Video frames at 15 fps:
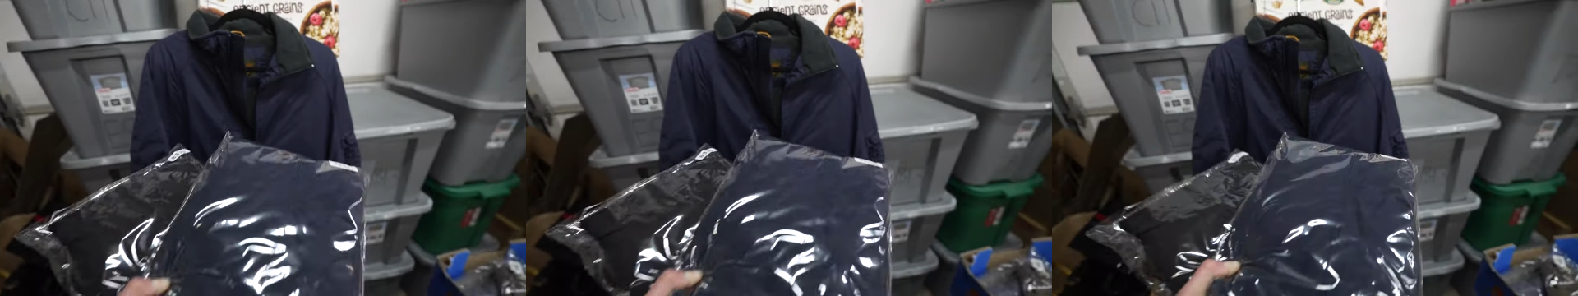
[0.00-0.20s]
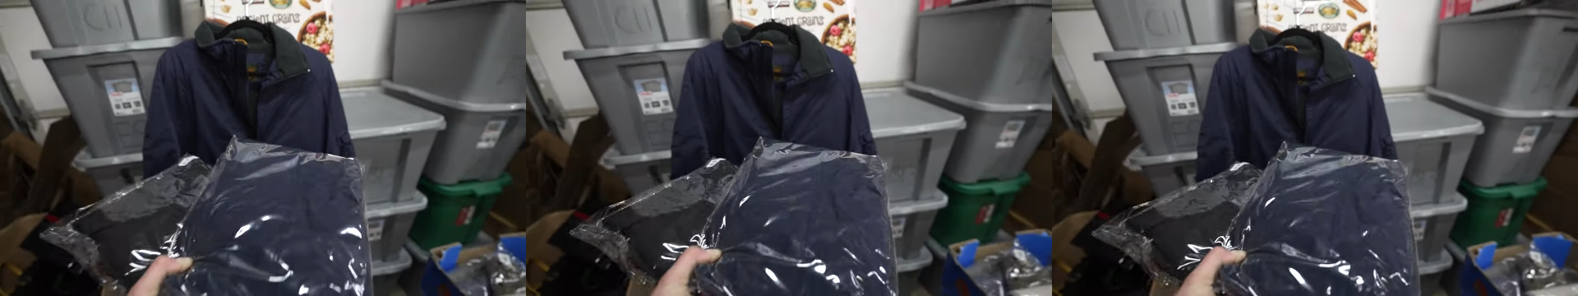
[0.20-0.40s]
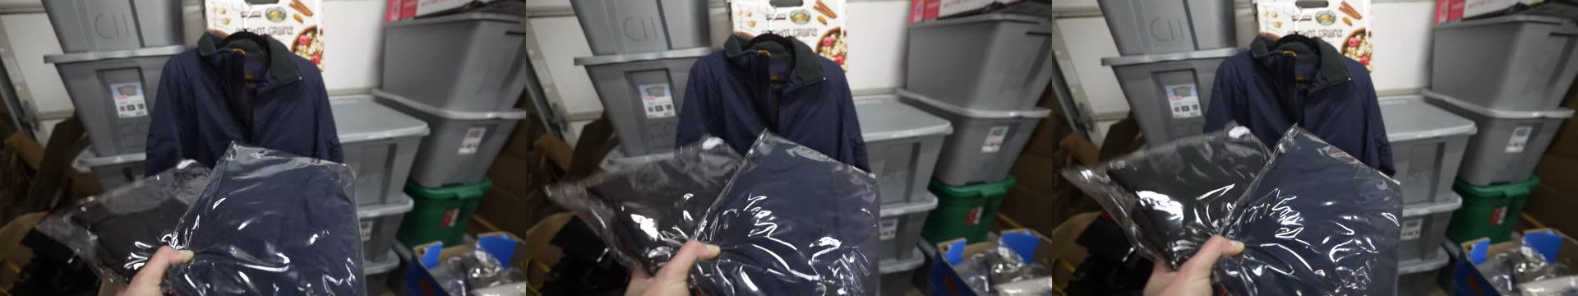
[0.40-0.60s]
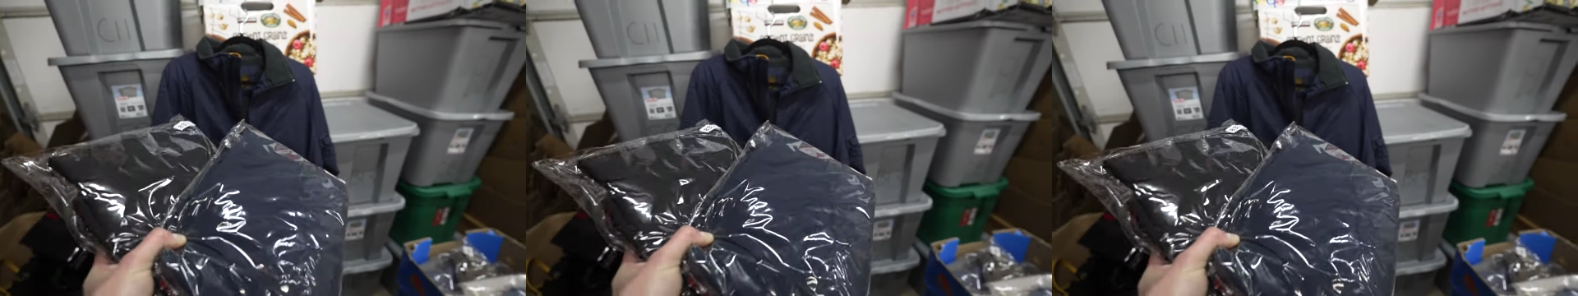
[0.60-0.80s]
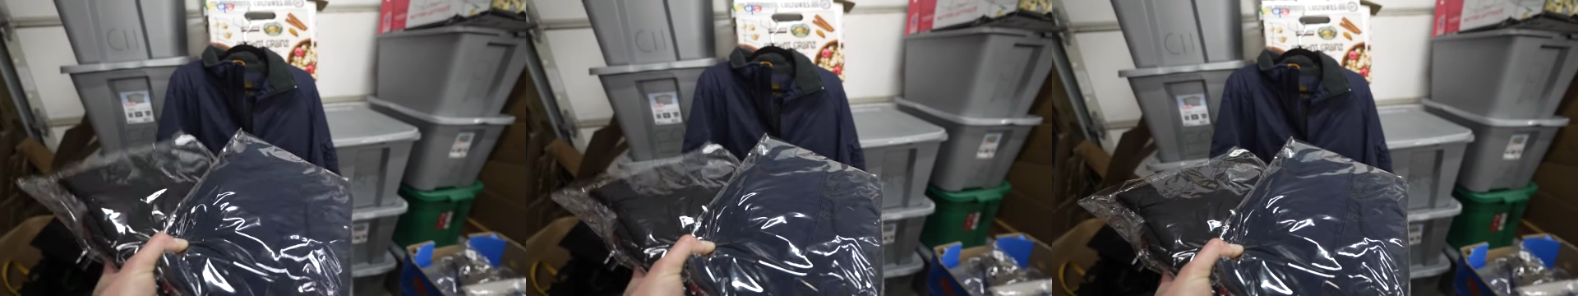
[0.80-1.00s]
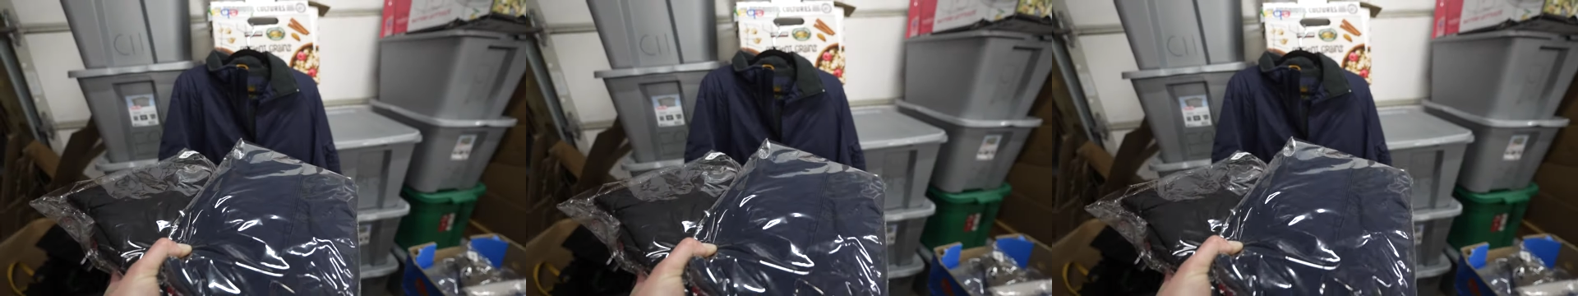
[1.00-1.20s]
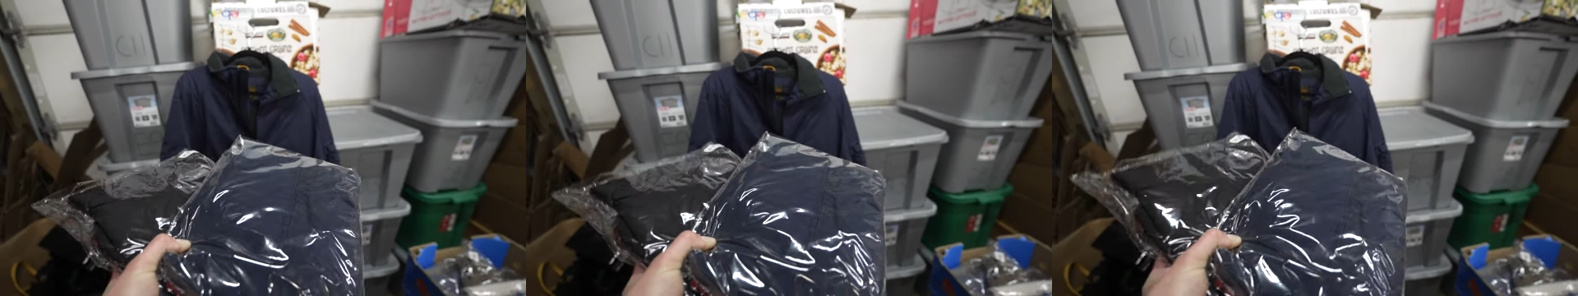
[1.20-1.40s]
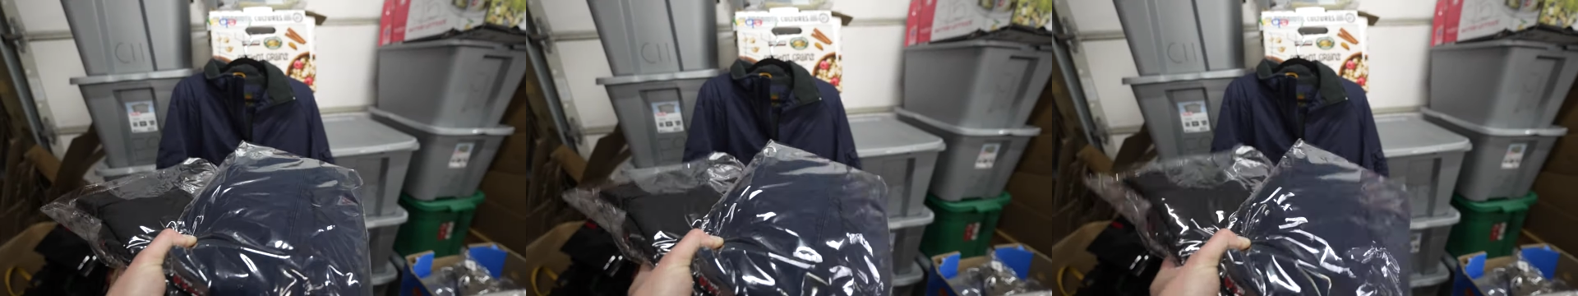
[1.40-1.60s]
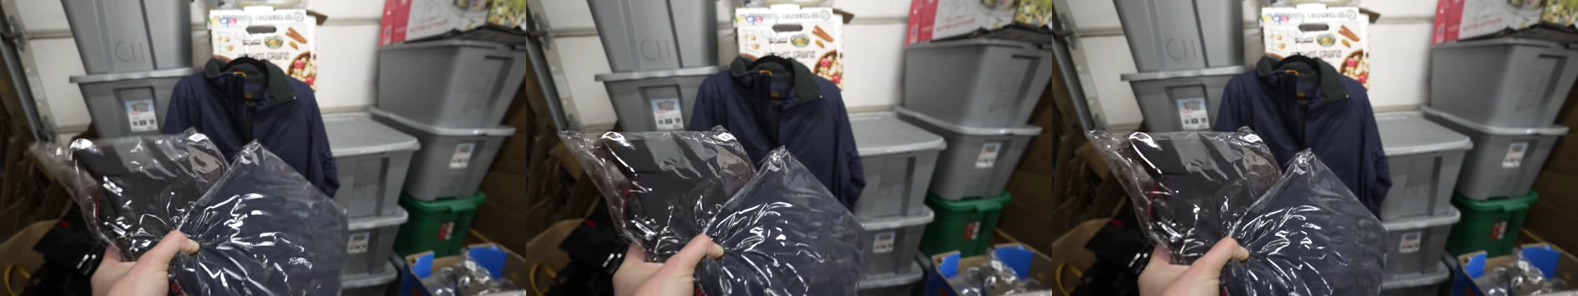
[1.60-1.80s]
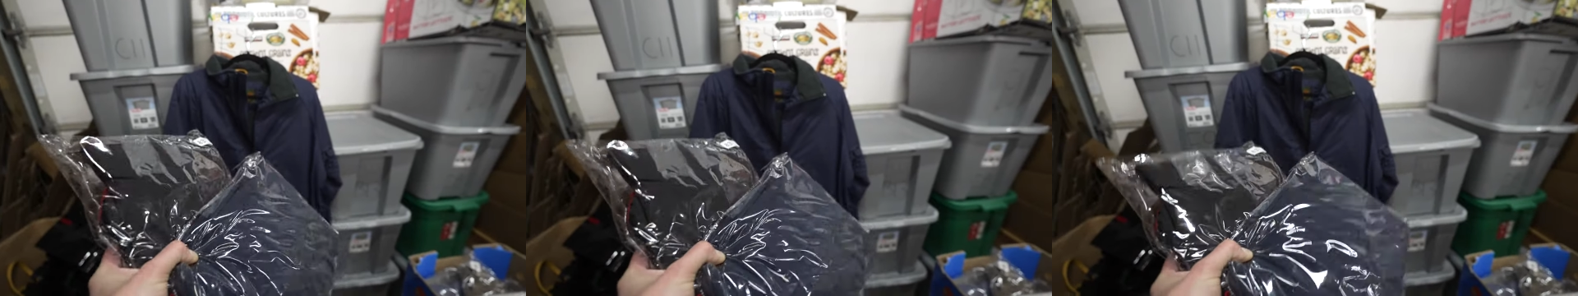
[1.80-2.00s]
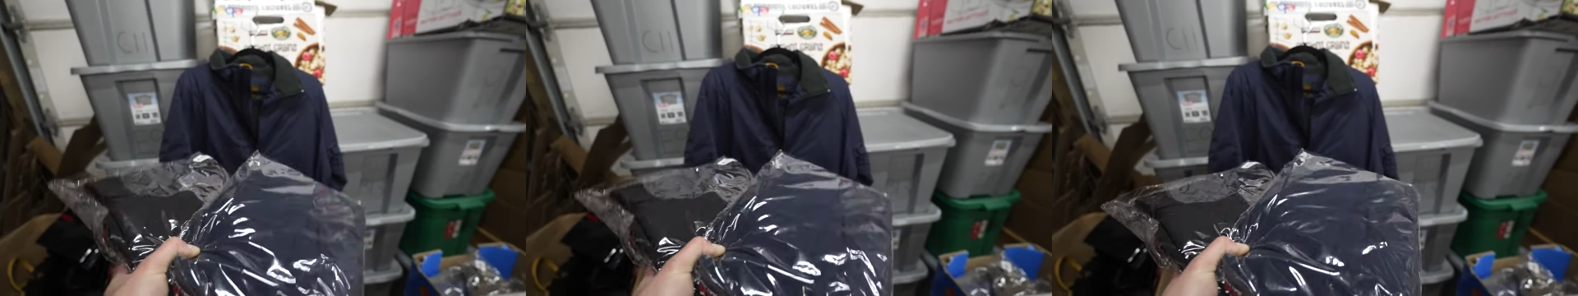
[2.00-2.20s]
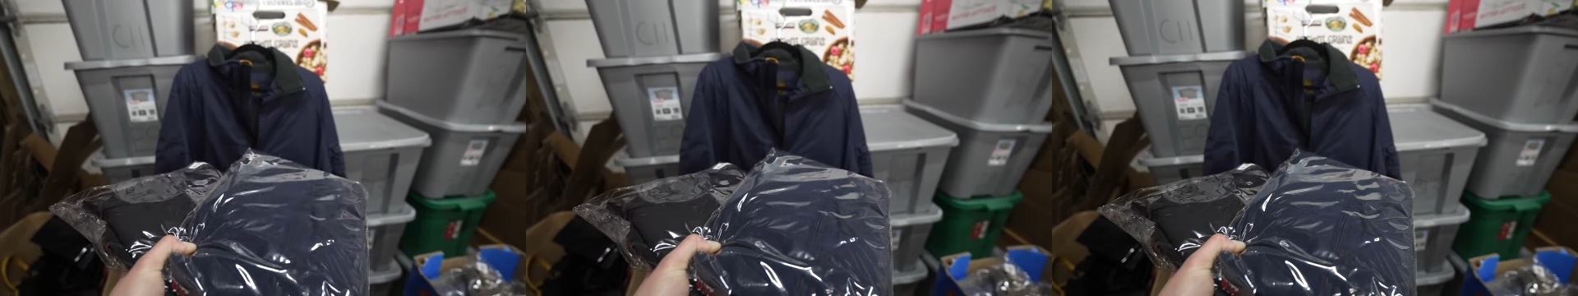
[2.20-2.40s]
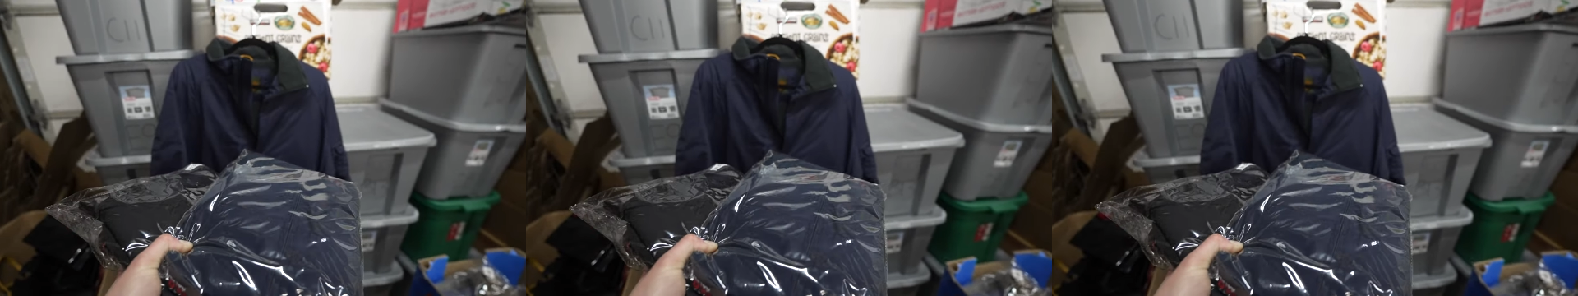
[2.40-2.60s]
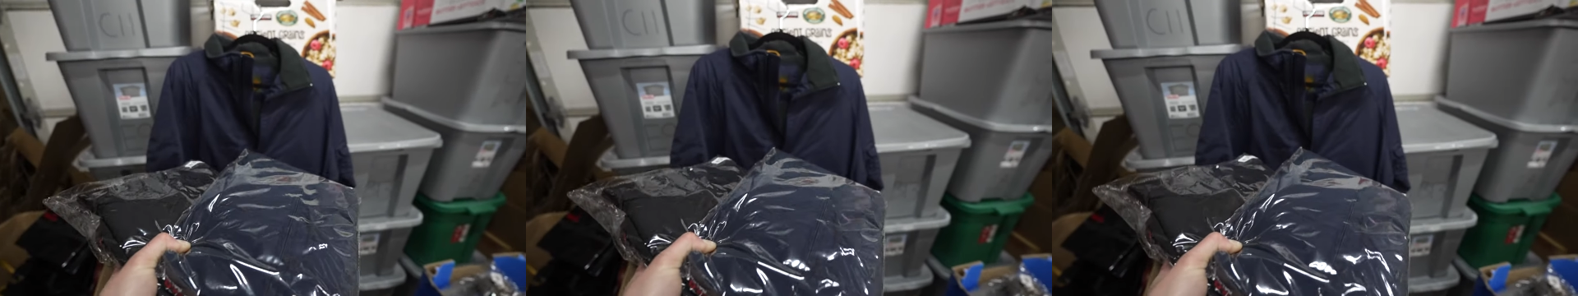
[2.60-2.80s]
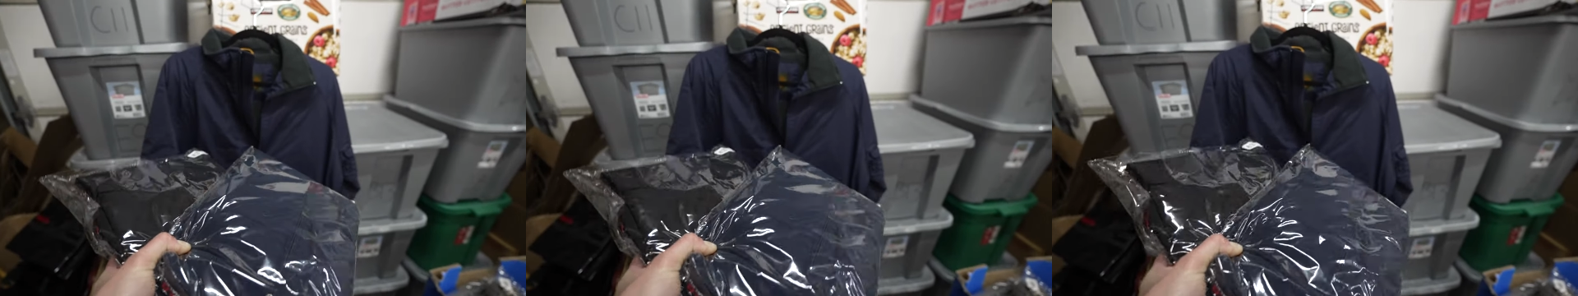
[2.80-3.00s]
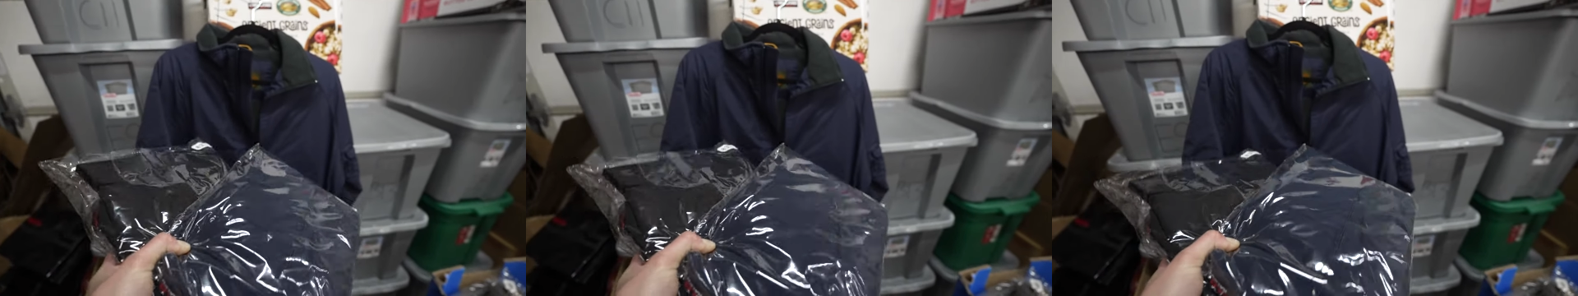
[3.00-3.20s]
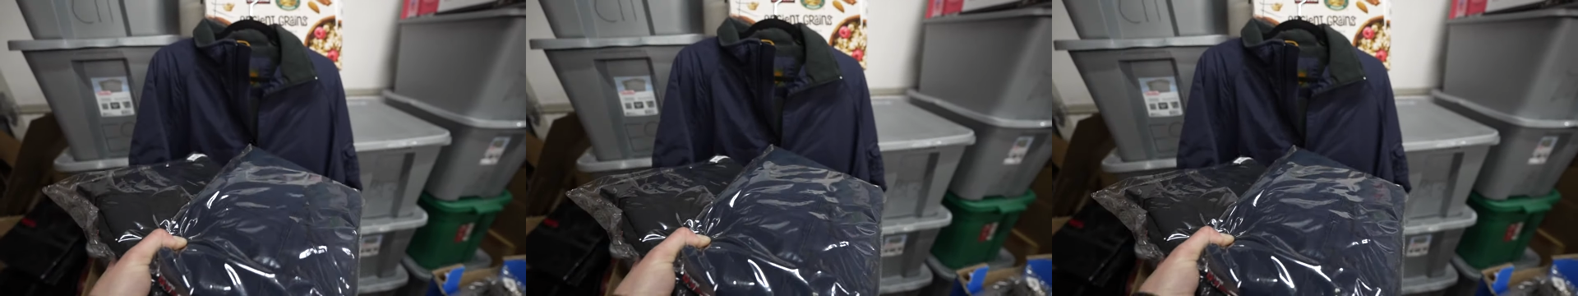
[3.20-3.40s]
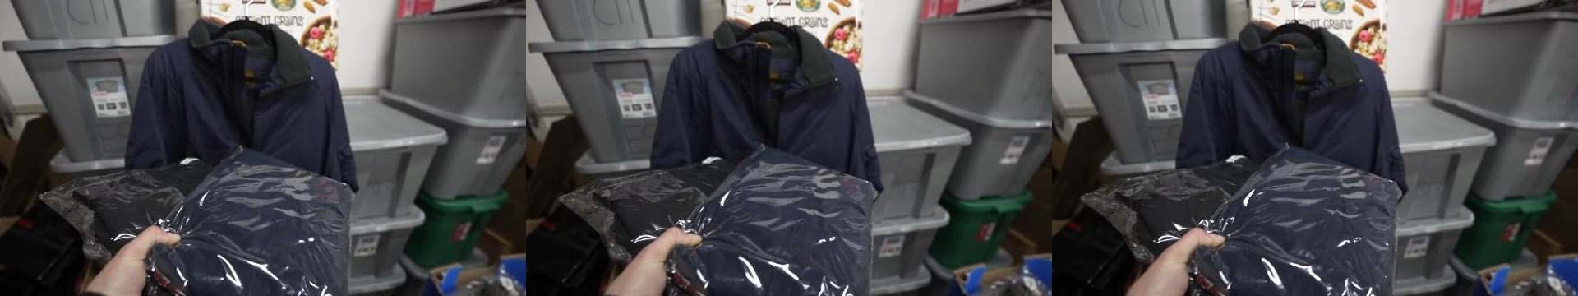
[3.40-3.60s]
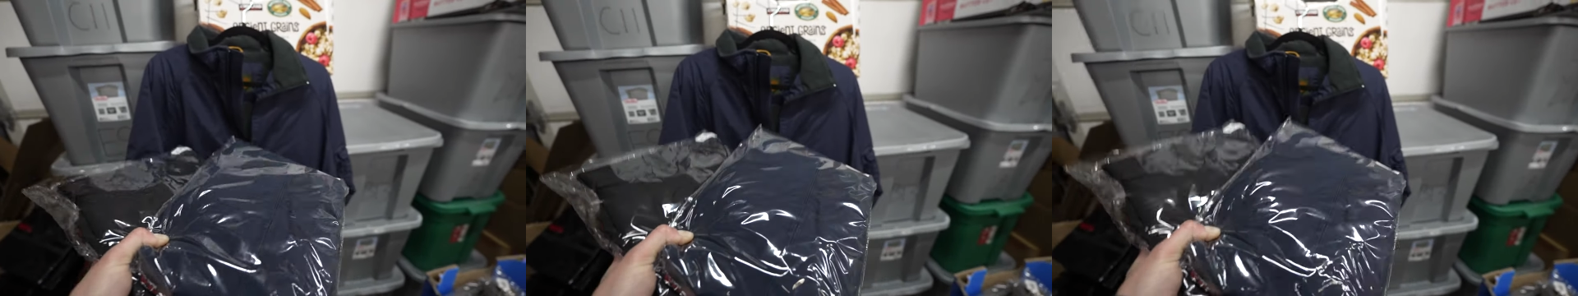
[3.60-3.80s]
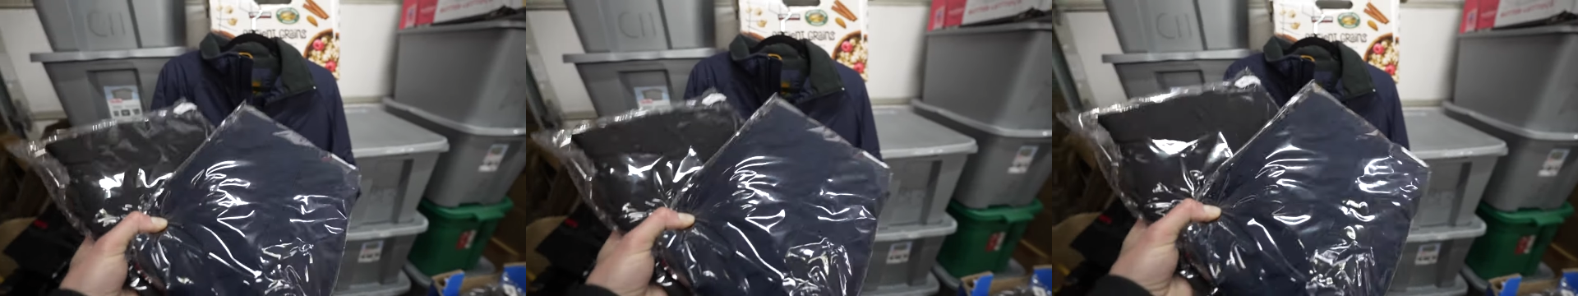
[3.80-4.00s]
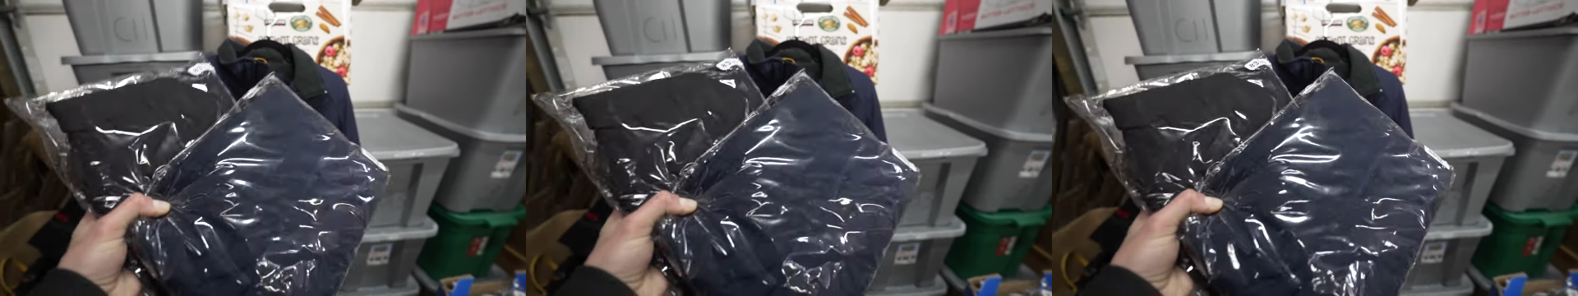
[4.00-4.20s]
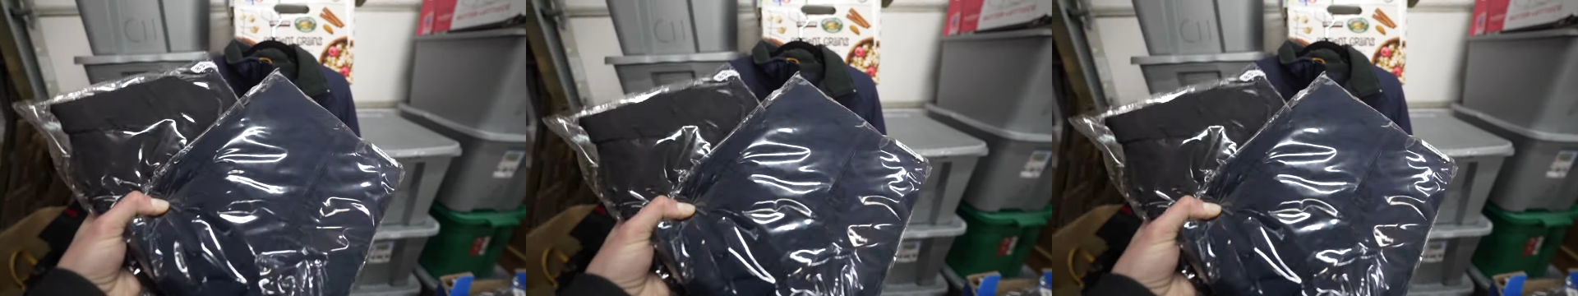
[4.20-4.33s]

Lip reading: [unreadable: no face in view]